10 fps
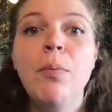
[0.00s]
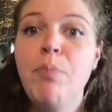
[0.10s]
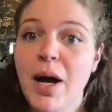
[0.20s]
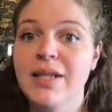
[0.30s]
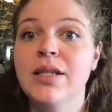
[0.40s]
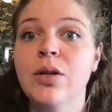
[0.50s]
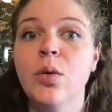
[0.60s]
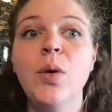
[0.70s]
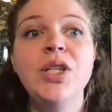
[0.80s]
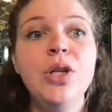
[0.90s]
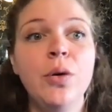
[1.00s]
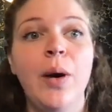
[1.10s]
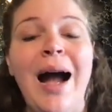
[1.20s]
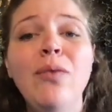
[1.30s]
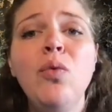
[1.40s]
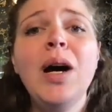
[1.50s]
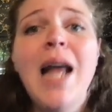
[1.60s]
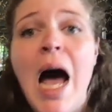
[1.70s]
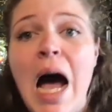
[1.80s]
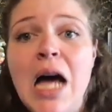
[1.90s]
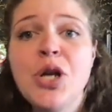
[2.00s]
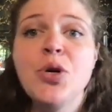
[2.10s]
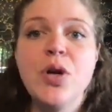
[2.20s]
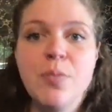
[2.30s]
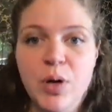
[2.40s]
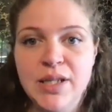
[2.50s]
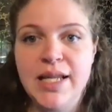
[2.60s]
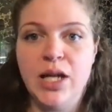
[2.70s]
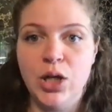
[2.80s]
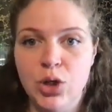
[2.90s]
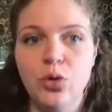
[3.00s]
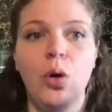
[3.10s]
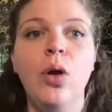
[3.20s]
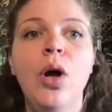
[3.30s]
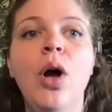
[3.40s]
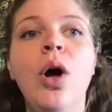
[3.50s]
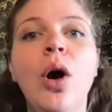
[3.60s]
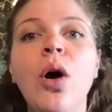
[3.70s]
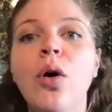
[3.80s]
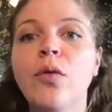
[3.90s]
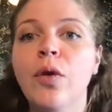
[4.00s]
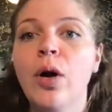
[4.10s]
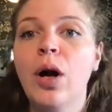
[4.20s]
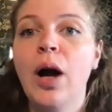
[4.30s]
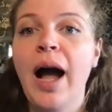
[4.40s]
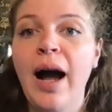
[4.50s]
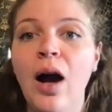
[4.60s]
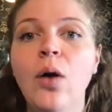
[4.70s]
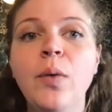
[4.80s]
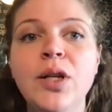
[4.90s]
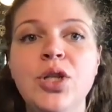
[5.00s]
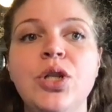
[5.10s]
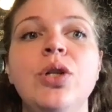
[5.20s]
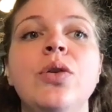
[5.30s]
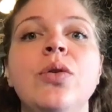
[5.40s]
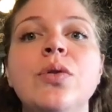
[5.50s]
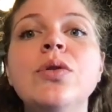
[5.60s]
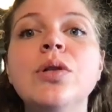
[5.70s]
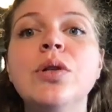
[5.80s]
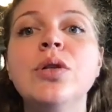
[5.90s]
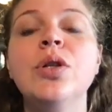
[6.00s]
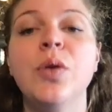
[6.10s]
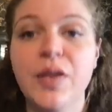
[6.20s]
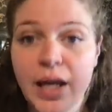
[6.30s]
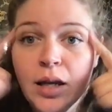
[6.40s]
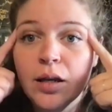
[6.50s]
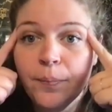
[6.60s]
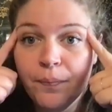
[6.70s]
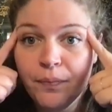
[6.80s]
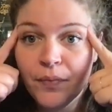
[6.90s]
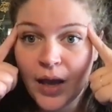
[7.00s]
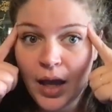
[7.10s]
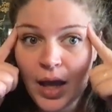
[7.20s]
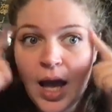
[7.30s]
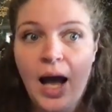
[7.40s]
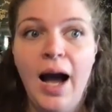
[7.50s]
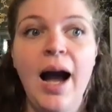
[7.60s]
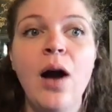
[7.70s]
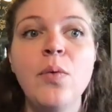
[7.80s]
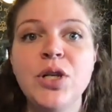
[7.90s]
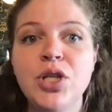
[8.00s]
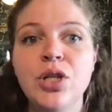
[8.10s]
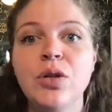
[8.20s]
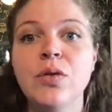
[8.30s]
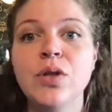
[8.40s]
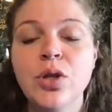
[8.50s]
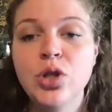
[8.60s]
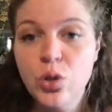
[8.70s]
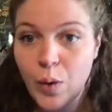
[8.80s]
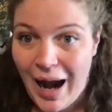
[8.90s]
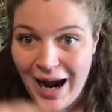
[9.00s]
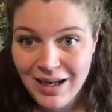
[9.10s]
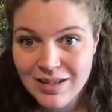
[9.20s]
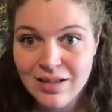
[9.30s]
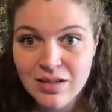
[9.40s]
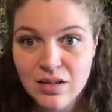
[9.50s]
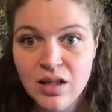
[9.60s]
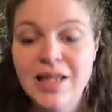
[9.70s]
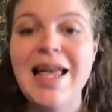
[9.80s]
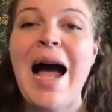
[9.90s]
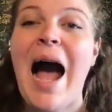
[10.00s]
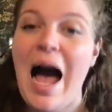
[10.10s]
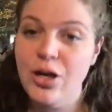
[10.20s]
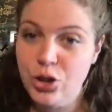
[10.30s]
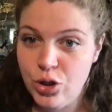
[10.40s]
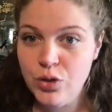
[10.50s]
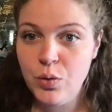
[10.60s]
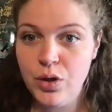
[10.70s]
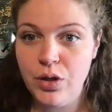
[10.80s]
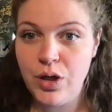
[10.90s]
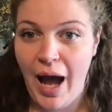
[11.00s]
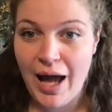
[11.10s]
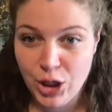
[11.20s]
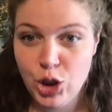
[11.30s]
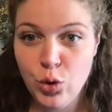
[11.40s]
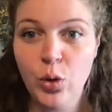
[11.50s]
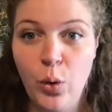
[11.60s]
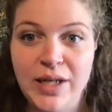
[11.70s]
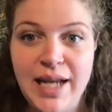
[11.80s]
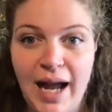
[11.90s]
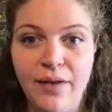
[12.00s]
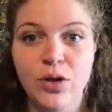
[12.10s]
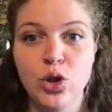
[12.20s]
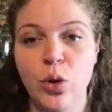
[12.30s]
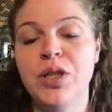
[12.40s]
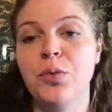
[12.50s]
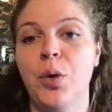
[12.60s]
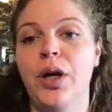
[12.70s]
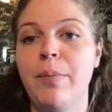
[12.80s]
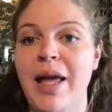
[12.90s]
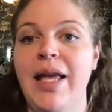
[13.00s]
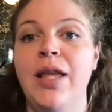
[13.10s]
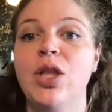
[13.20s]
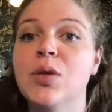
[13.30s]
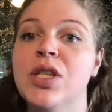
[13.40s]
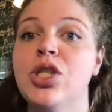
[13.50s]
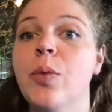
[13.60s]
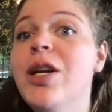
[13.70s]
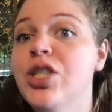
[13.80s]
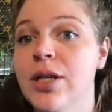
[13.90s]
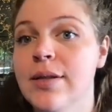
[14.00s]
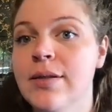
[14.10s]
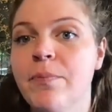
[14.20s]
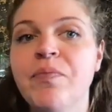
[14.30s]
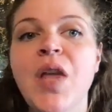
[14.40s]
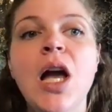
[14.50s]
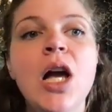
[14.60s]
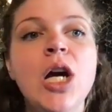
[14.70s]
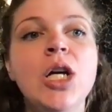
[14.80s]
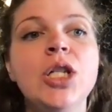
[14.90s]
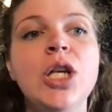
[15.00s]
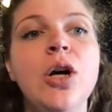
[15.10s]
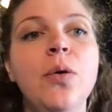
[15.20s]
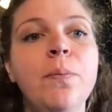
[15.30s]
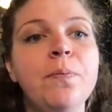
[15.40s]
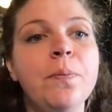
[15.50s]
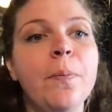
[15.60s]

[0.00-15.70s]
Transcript: But we do have 100% control over how we choose to think, how we choose to act, the attitudes we're, attitude we're going to have, and the choices we're going to make in those situations. So,